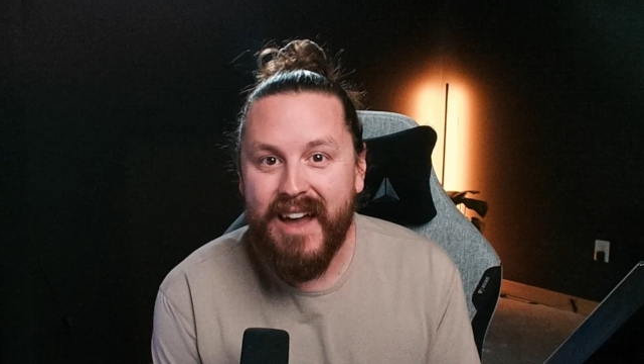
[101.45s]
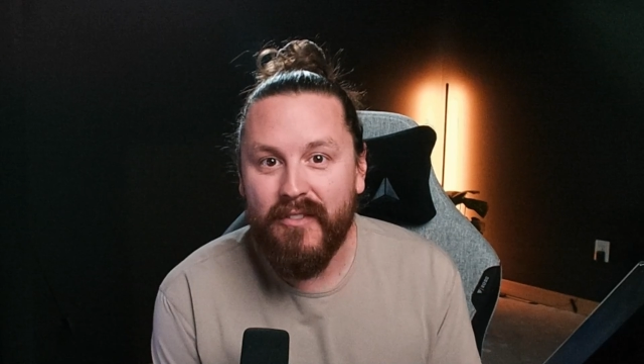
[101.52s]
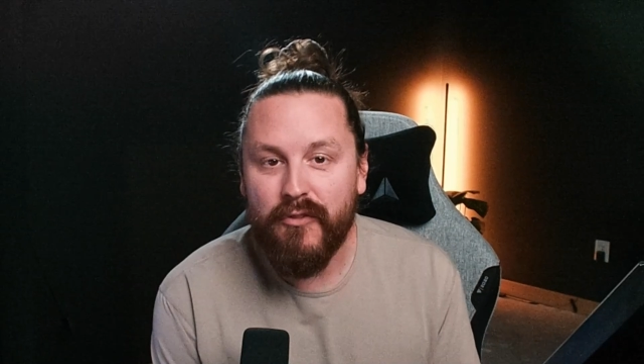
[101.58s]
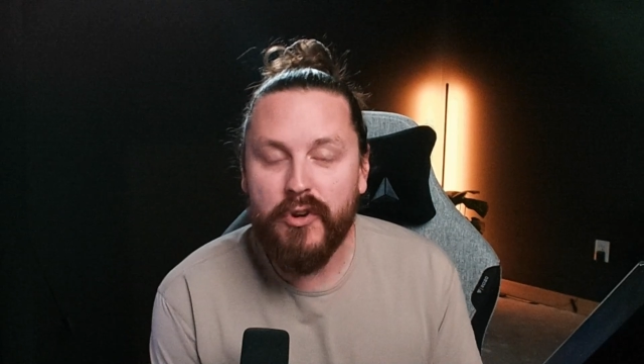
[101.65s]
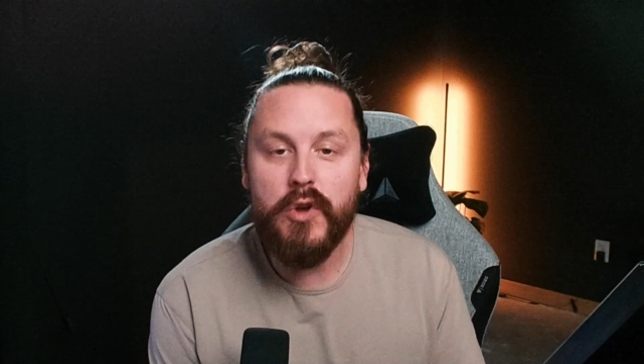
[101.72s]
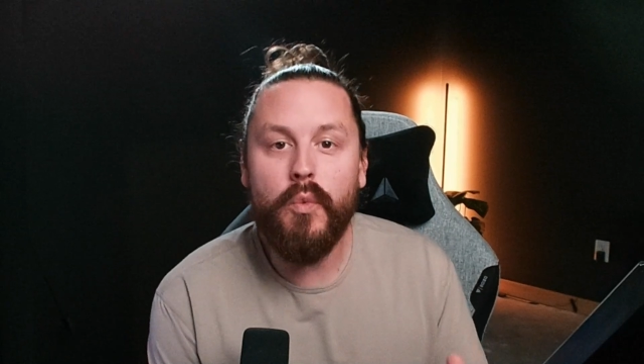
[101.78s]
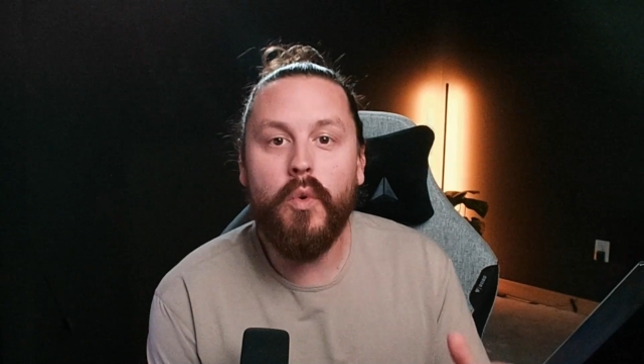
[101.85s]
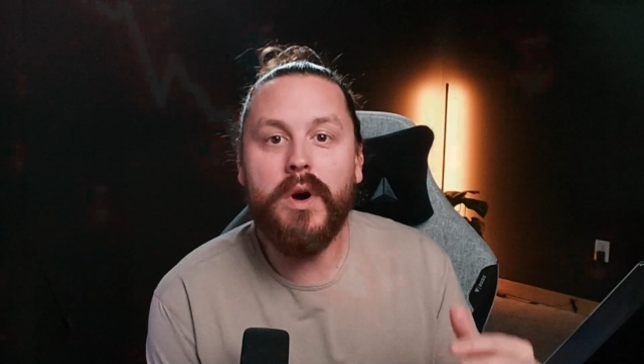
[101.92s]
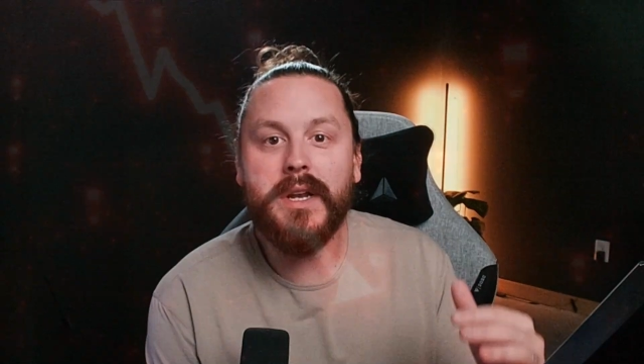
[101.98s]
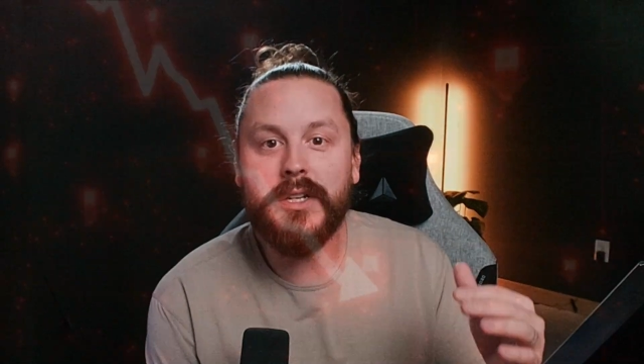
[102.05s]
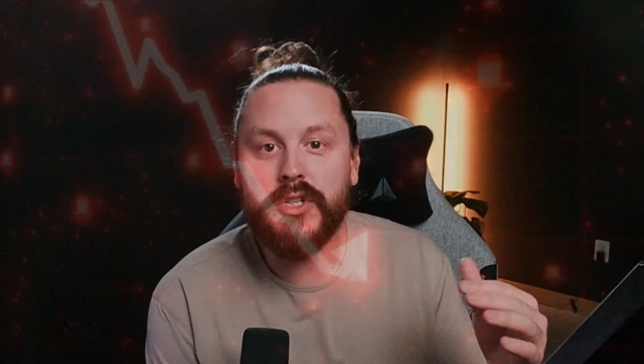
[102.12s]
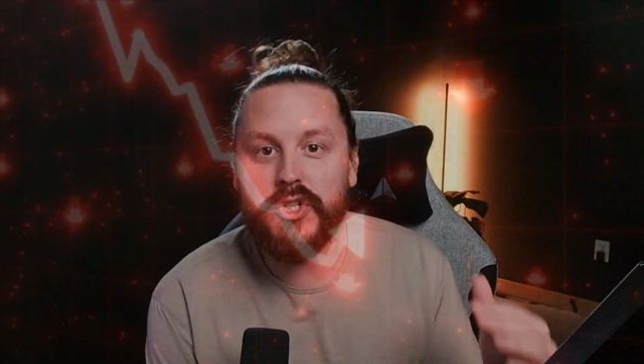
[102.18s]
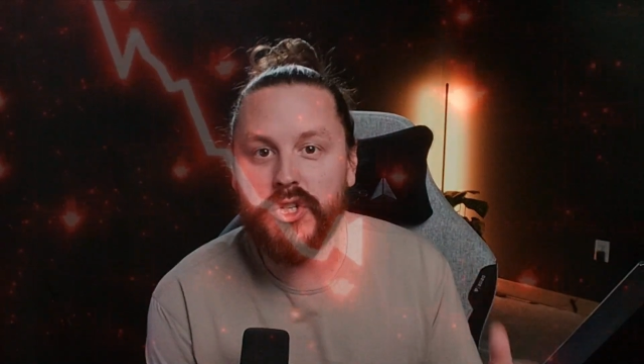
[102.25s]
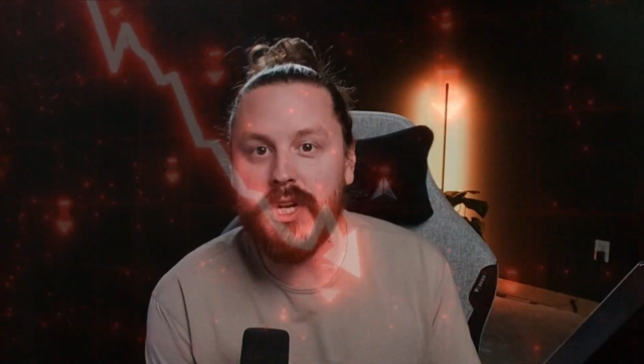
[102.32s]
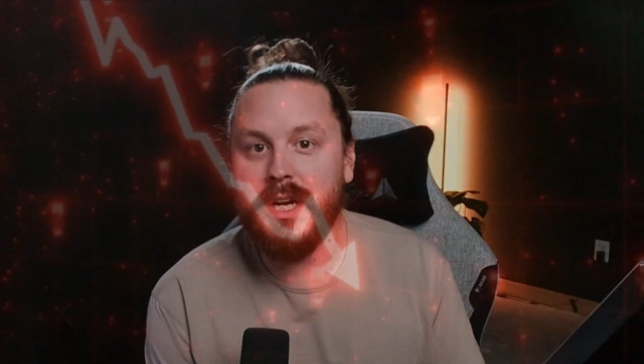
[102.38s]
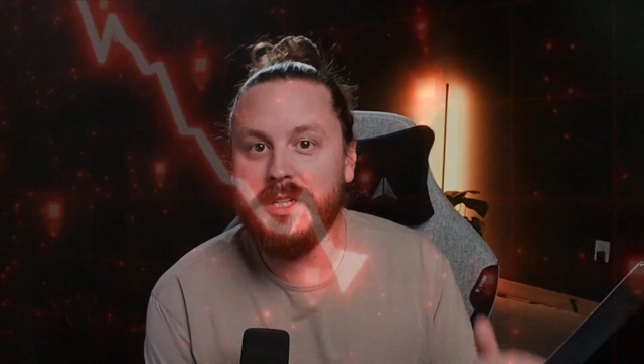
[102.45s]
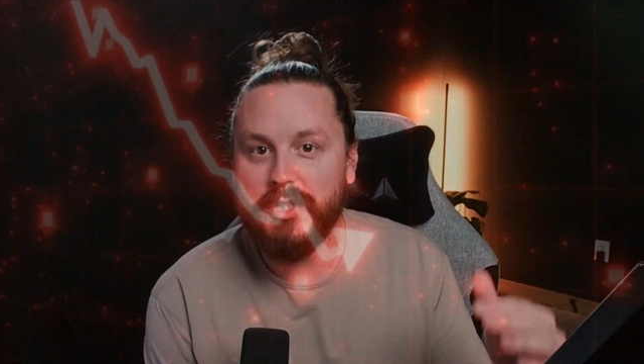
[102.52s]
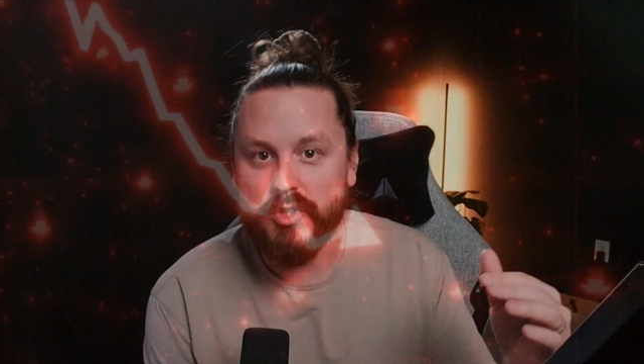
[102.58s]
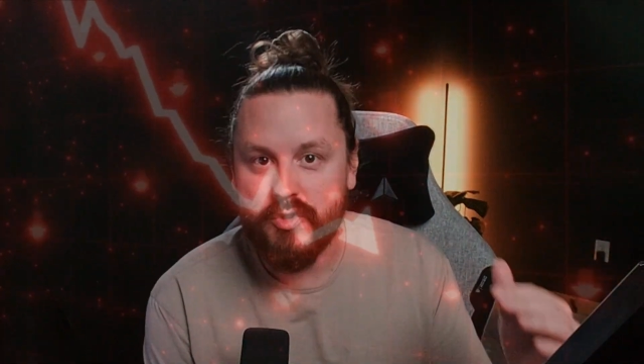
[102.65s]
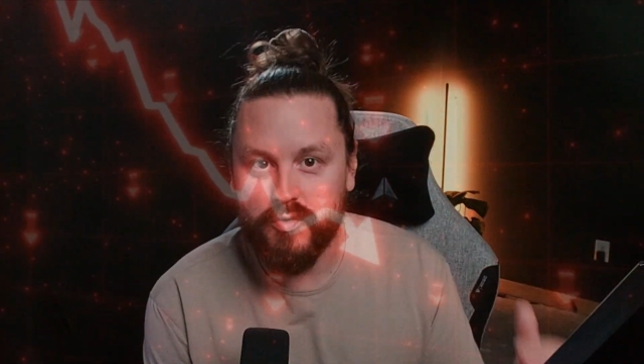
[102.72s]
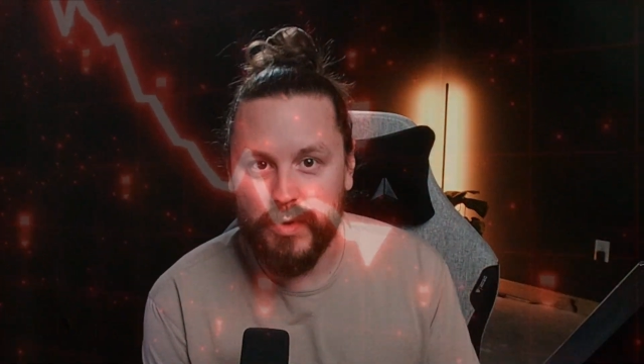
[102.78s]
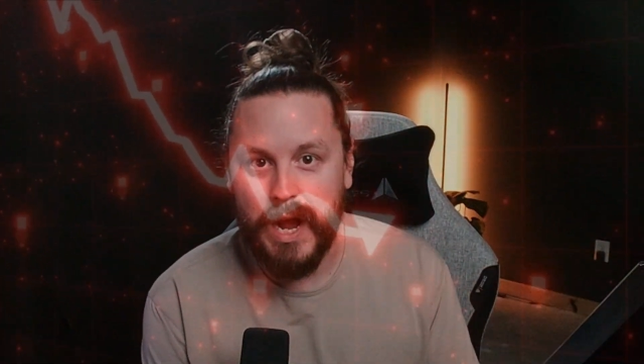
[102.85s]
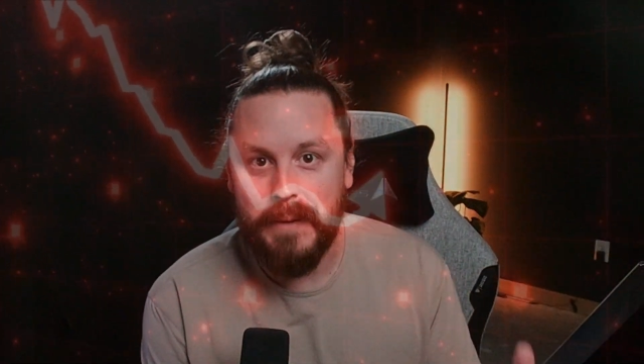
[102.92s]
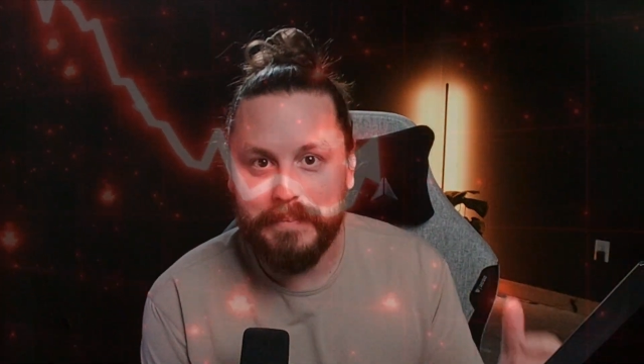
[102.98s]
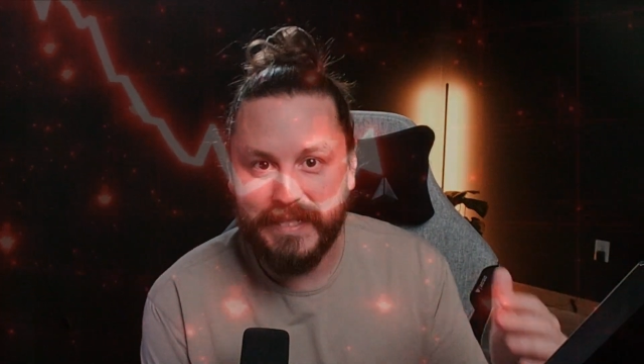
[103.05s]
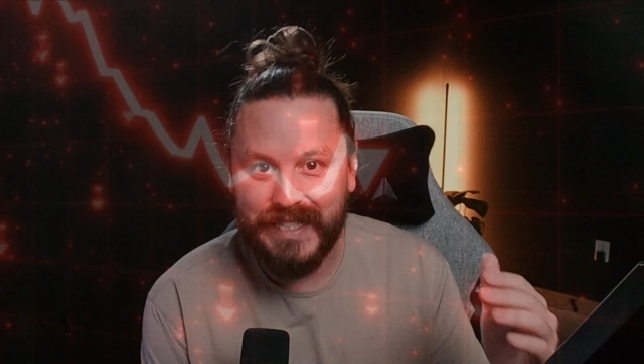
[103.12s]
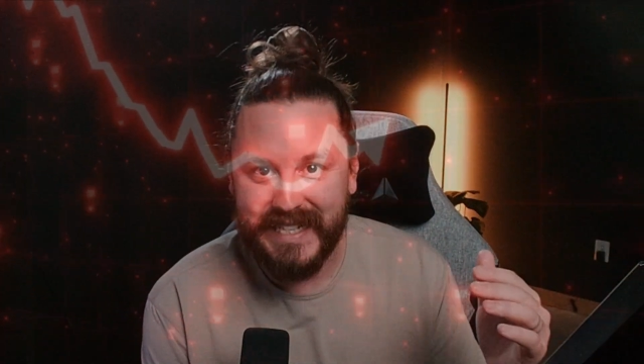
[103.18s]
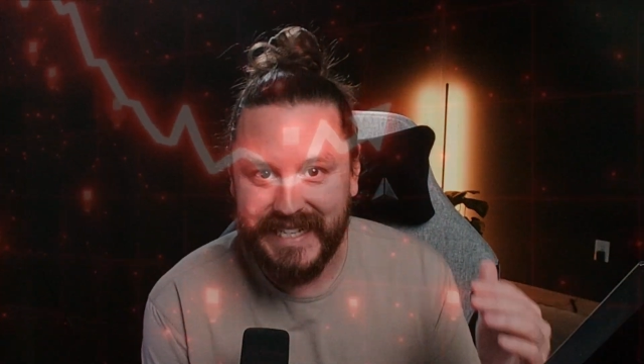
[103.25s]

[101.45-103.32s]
everyone just drops